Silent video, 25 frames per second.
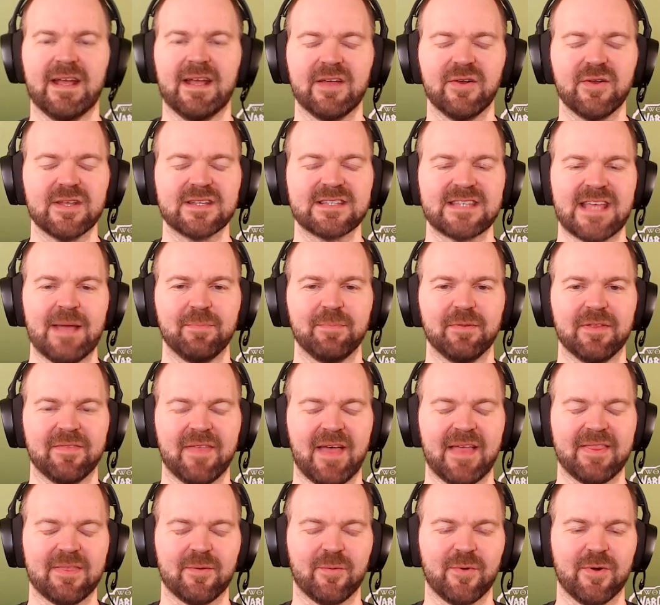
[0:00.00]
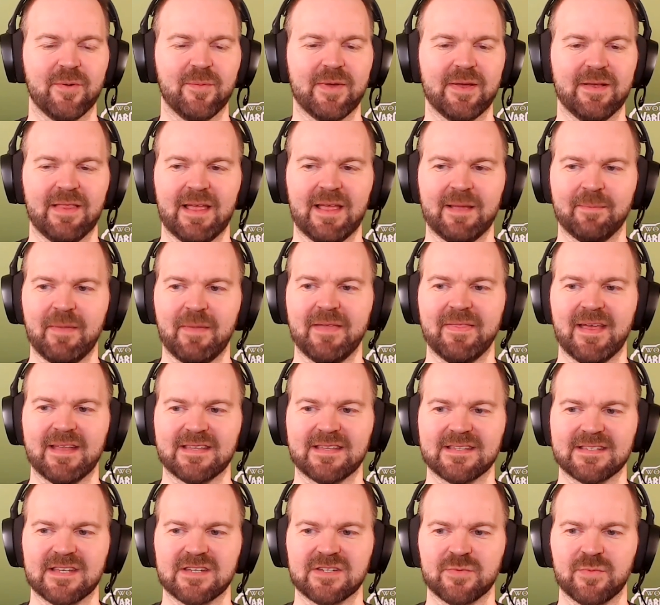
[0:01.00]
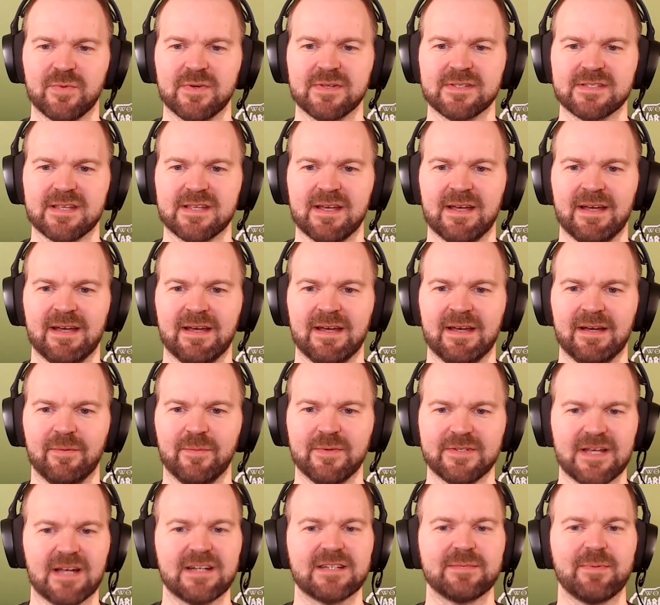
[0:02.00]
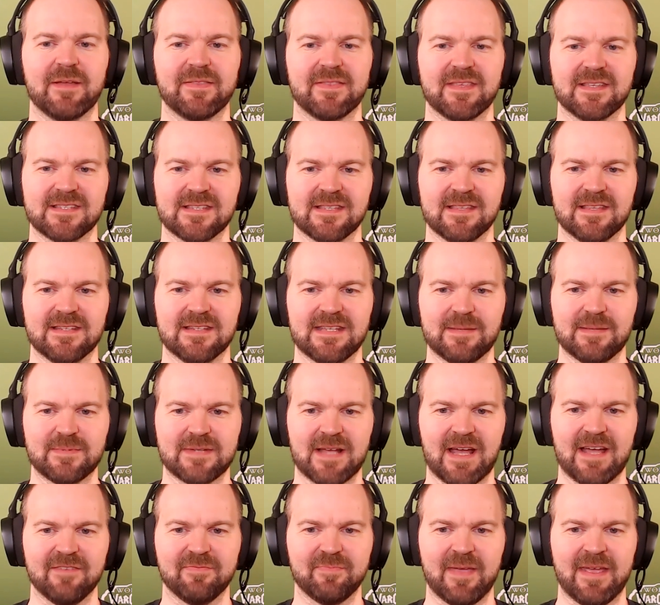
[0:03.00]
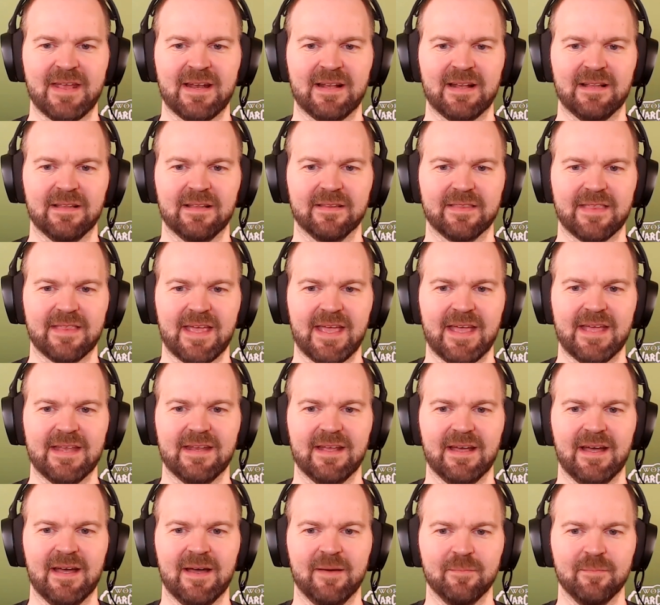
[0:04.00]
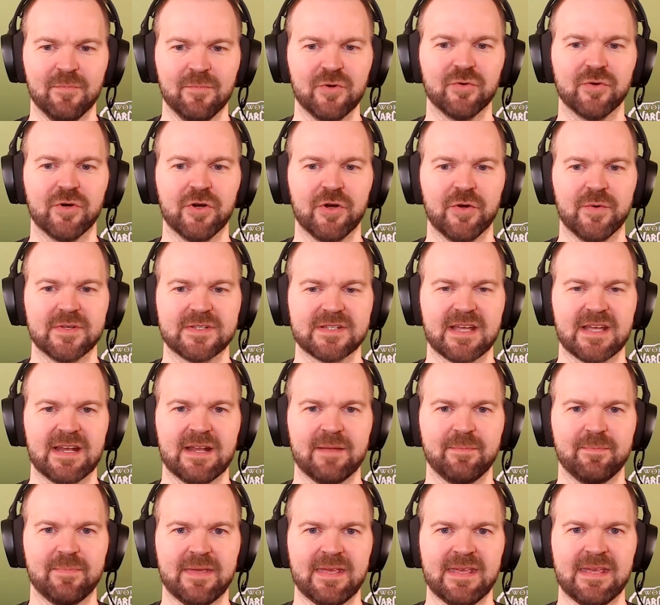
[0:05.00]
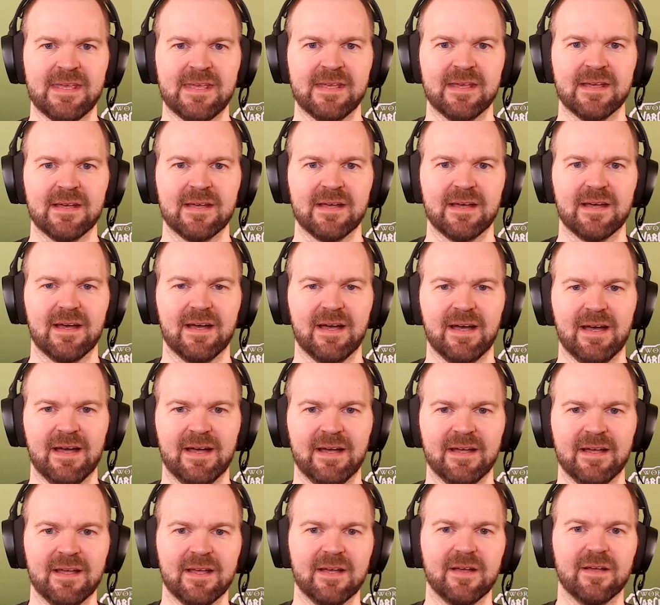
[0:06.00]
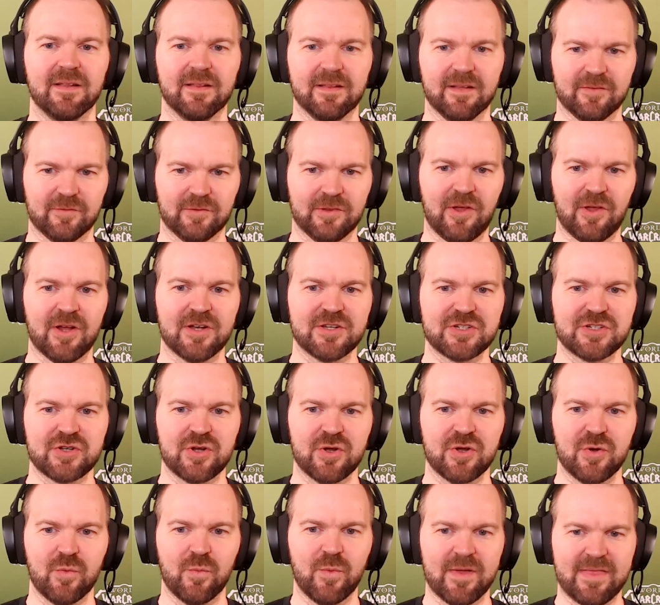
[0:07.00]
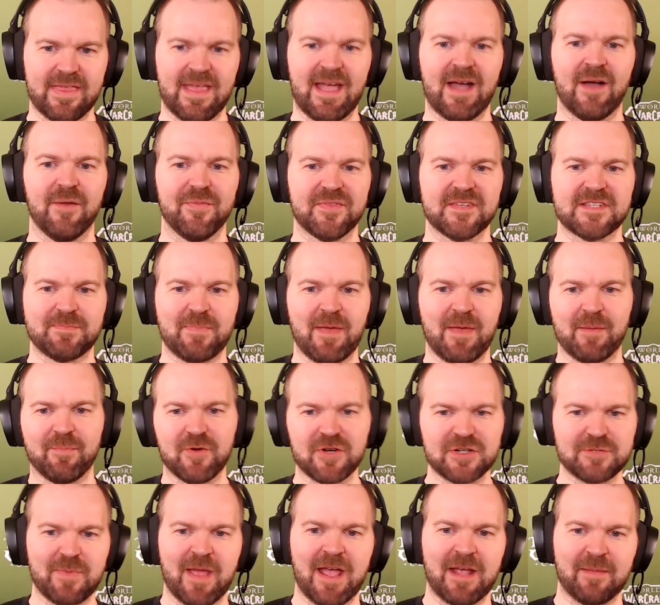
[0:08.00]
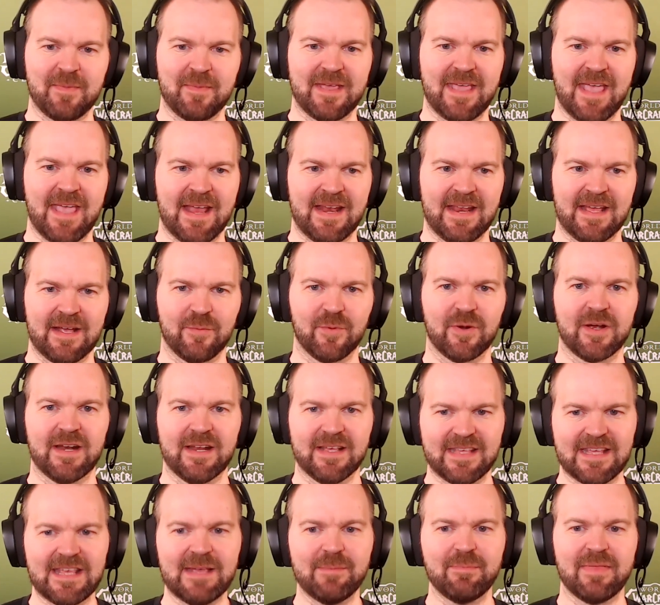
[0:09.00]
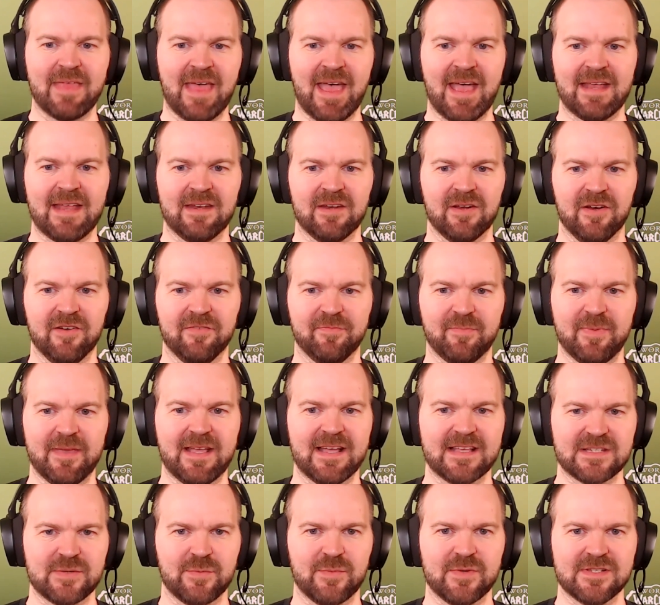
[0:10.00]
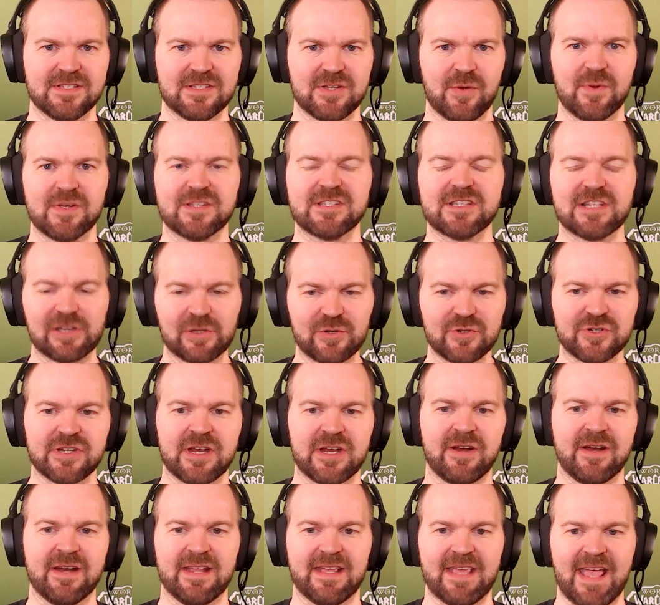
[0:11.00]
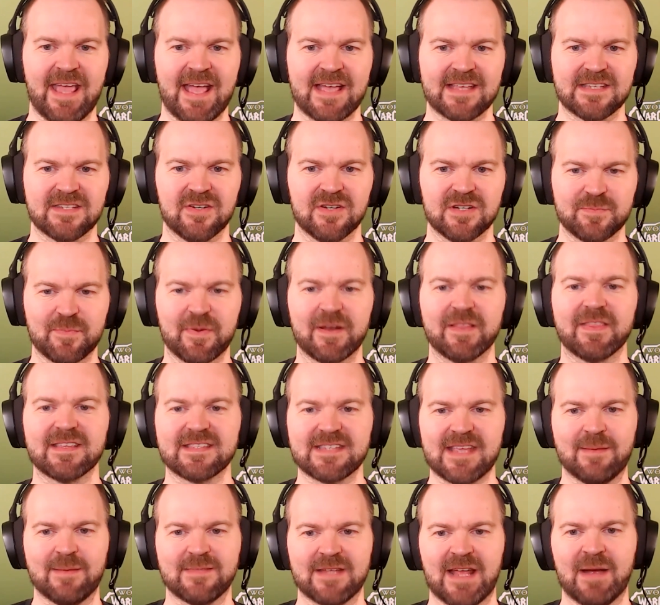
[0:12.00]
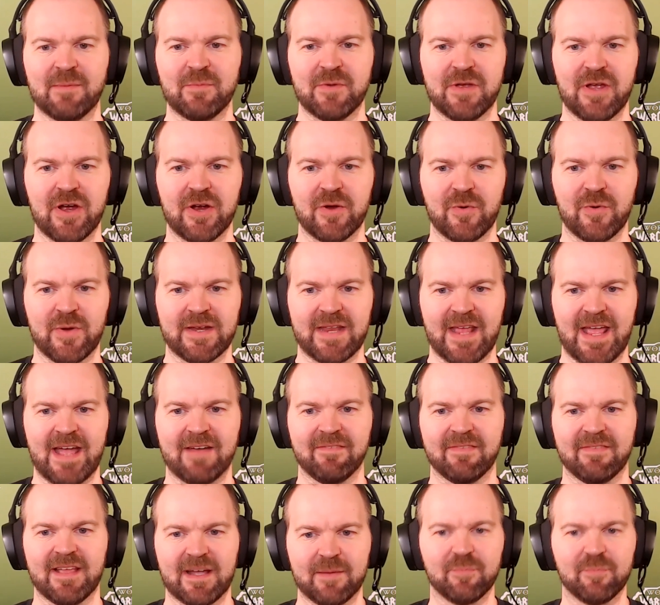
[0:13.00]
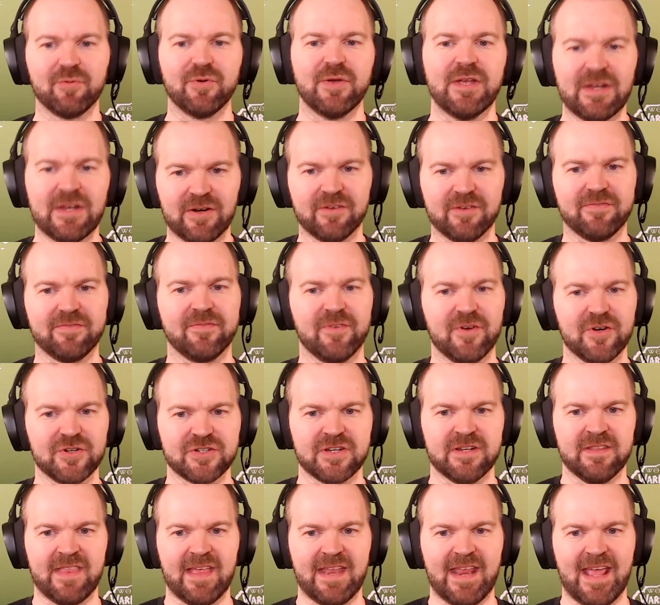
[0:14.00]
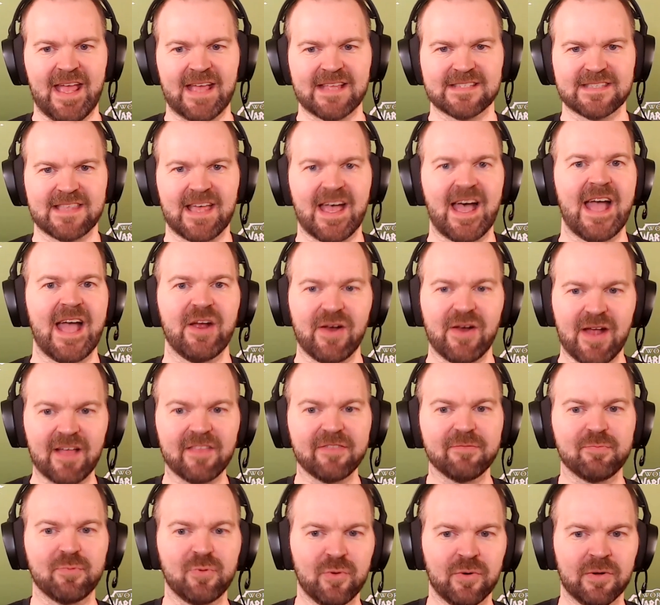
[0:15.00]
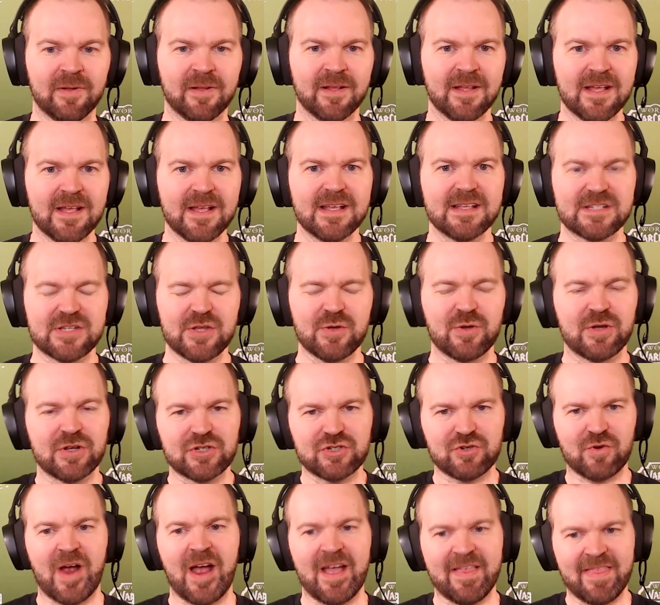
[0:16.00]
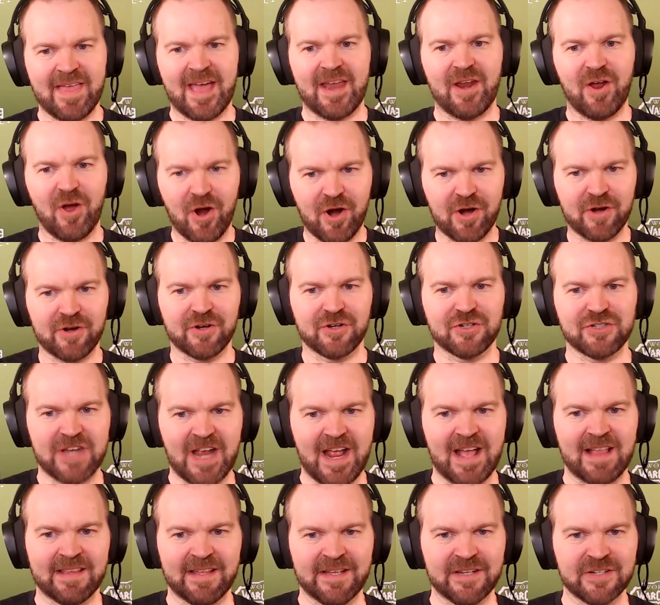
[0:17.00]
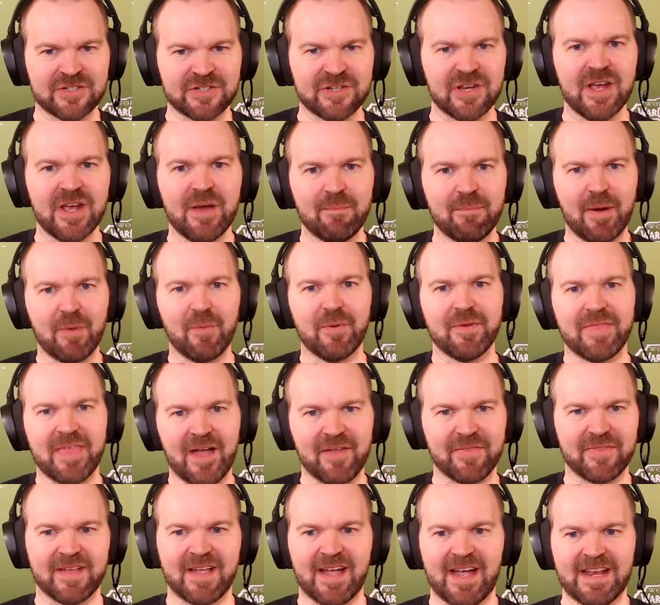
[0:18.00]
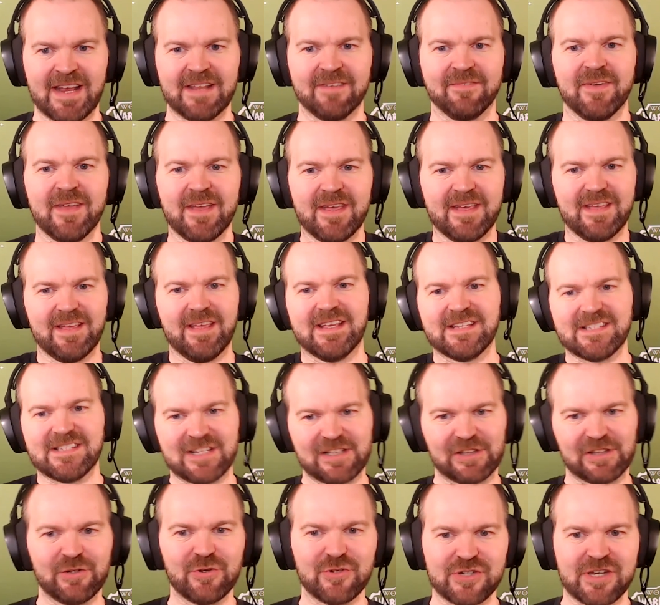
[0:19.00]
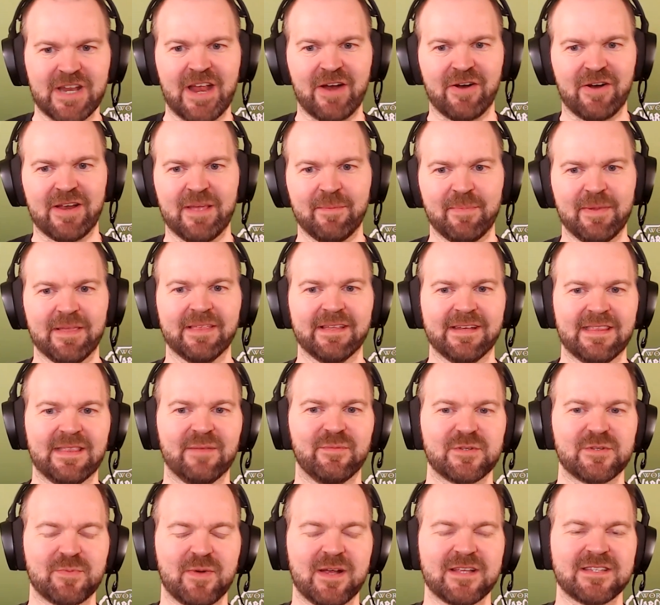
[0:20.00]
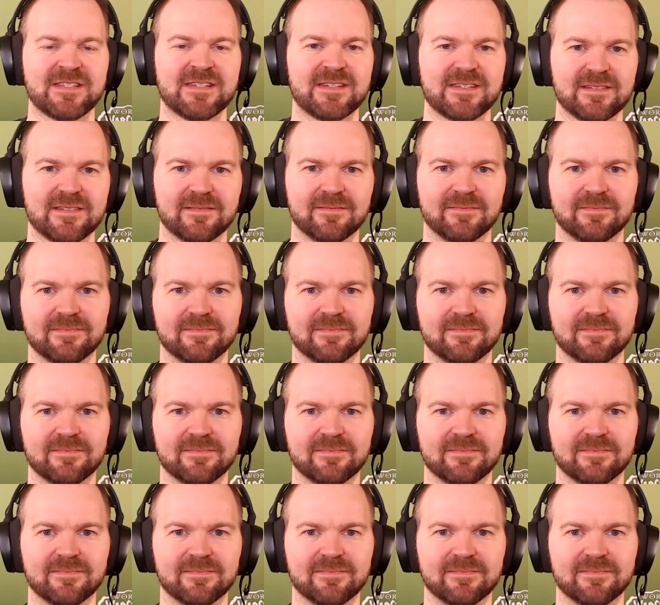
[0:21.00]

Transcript: A good example of that, where we like made that decision, was uh, we talked about this in the deep dive panel that uh, M'uru is going to be uh, launched without the spell pushback mechanic. We're going to keep that nerf because it was so exclusionary to casters, but at the same time, we are going to have like a pre-nerf version that has the higher health pool, so you can try that harder challenge, but without the kind of exclusionary ability that was present.